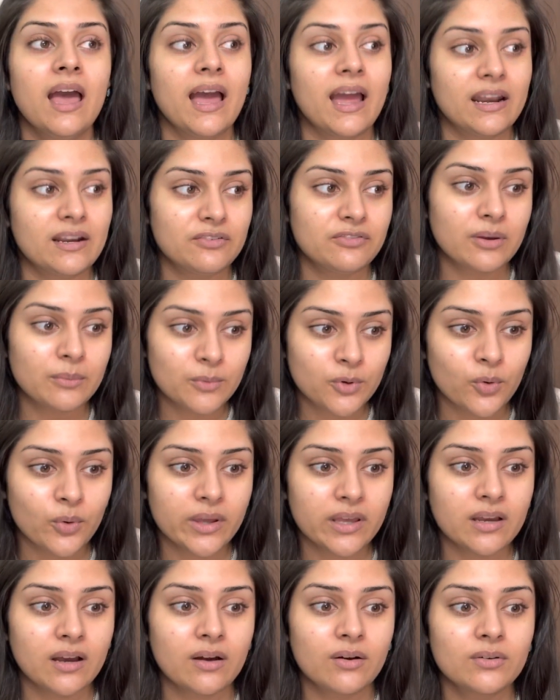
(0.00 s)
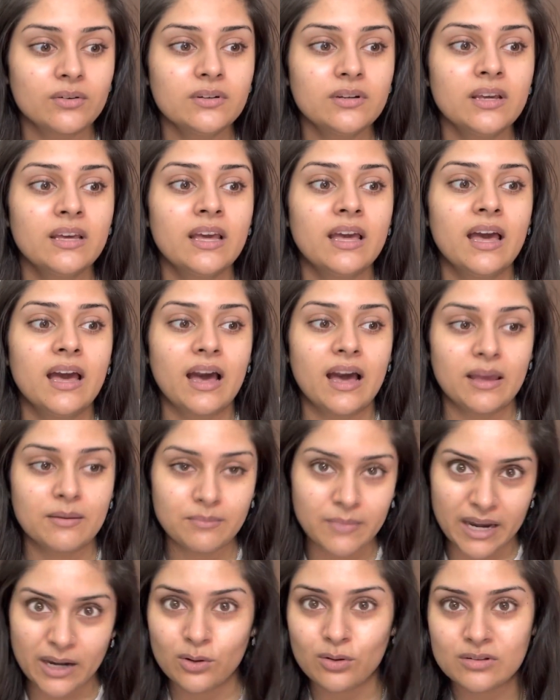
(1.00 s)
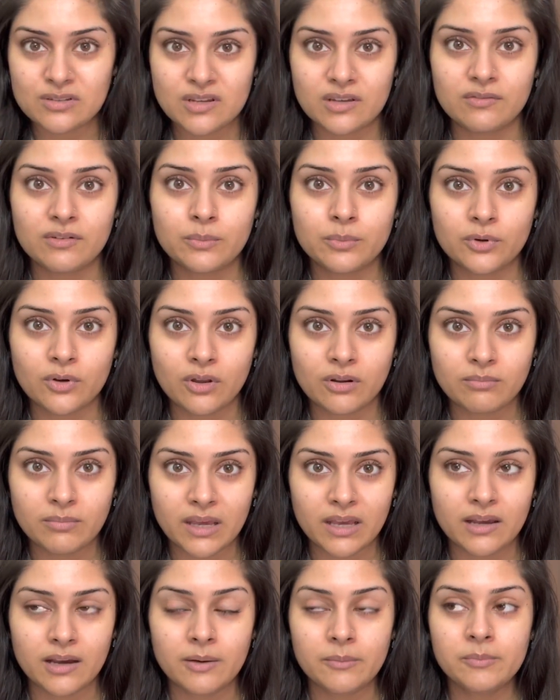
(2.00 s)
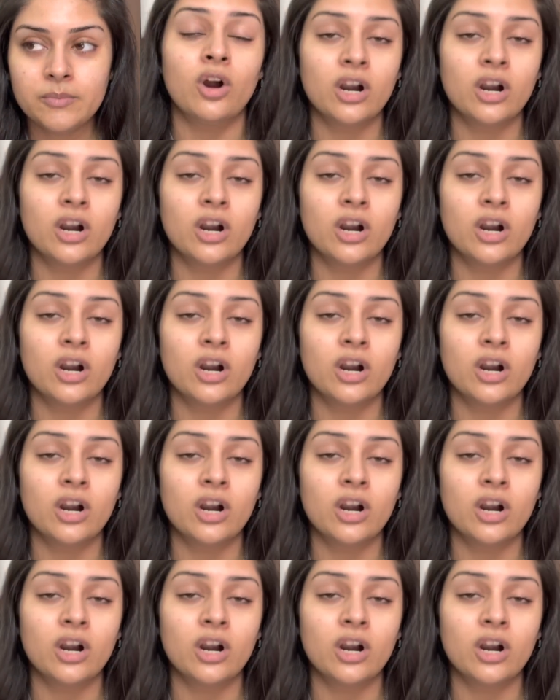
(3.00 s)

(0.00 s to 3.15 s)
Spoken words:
and if I'm going out, I might also even put on makeup.